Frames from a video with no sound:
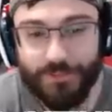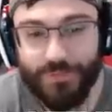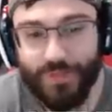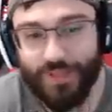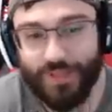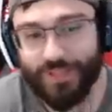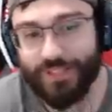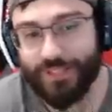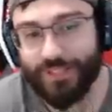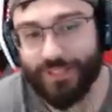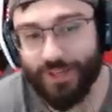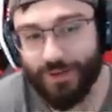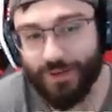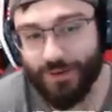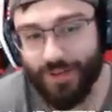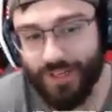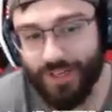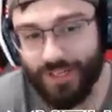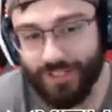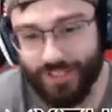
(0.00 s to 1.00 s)

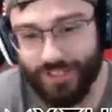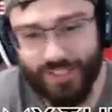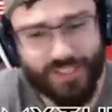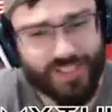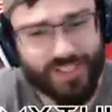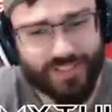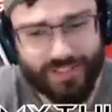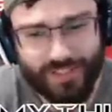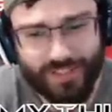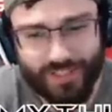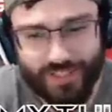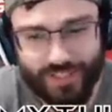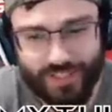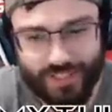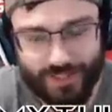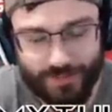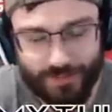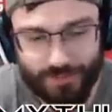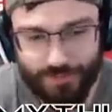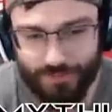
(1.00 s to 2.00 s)
So just
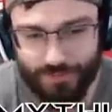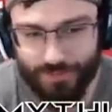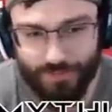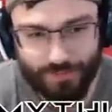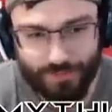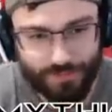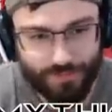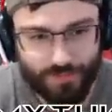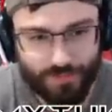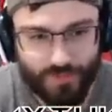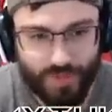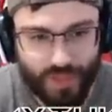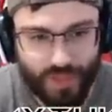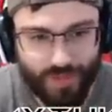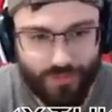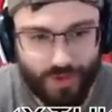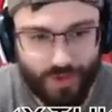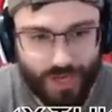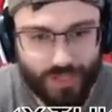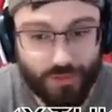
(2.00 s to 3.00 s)
to give you
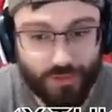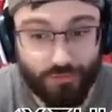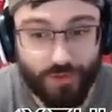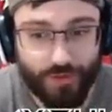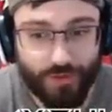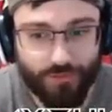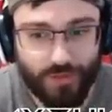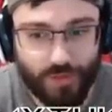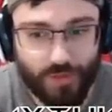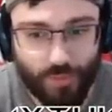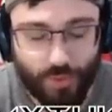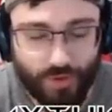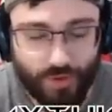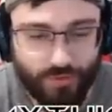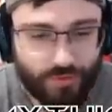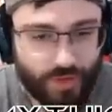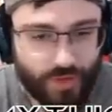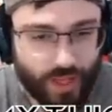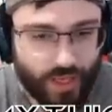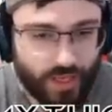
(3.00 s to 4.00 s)
guys a reference point for
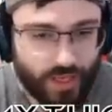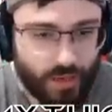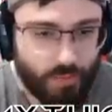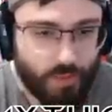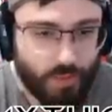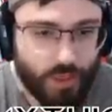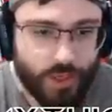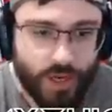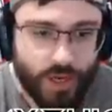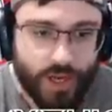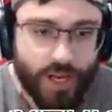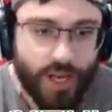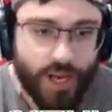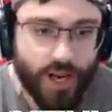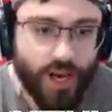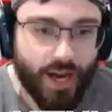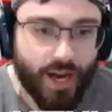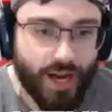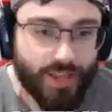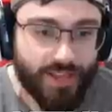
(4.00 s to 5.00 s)
that number,
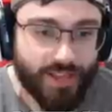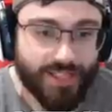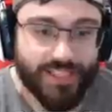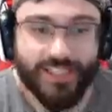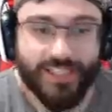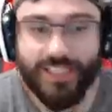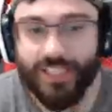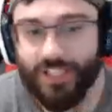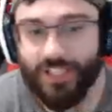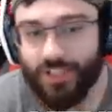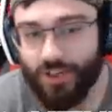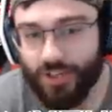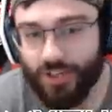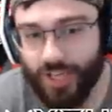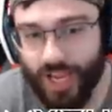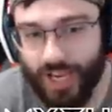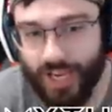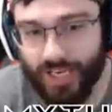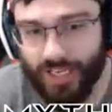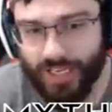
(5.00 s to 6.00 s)
and then 6-star
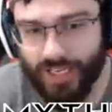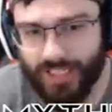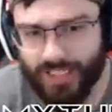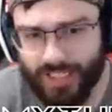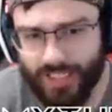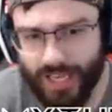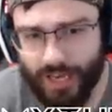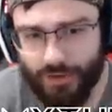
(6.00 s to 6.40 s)
Dani is now